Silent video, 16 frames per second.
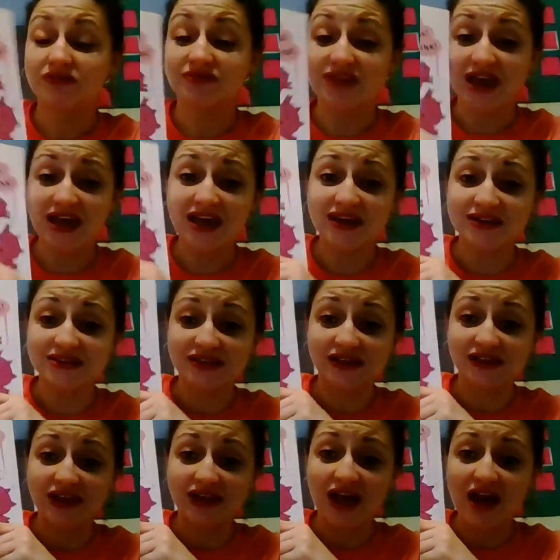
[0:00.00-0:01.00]
That is a
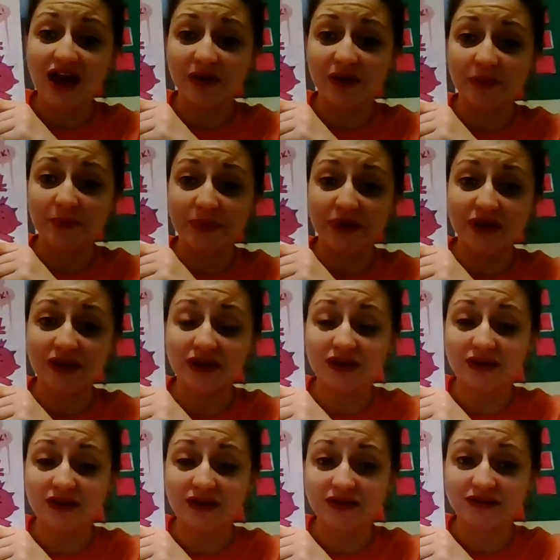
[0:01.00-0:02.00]
lot of
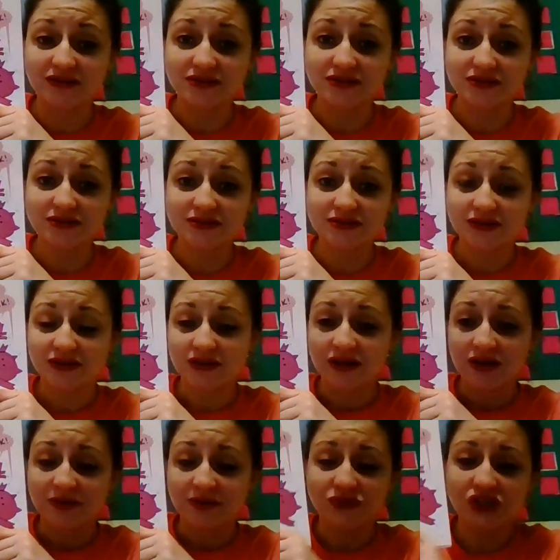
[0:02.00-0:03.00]
pigs.
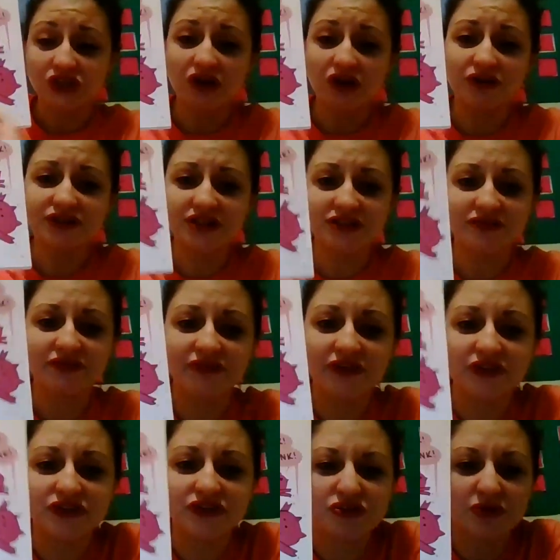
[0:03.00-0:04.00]
Gerald doesn't
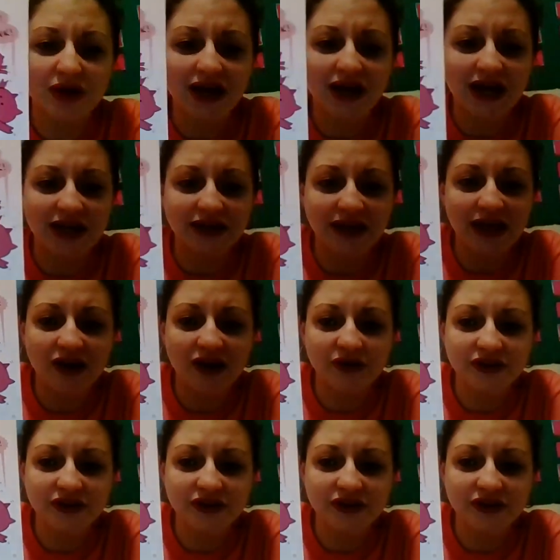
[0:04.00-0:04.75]
feel too hot now.